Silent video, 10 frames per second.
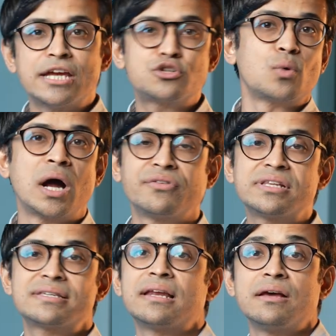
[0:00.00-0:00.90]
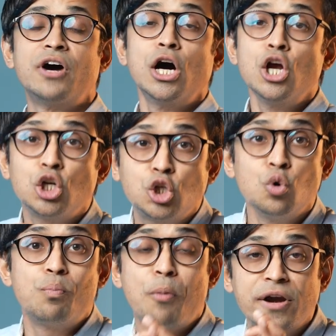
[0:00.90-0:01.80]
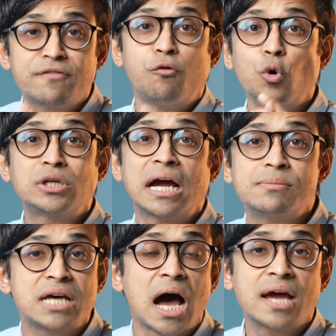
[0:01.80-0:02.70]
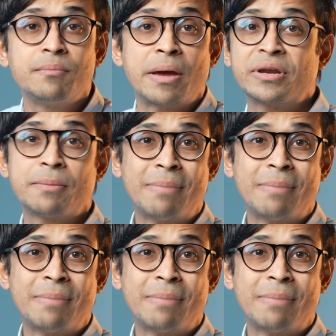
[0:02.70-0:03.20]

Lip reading: H200s deliver 2.4 times higher memory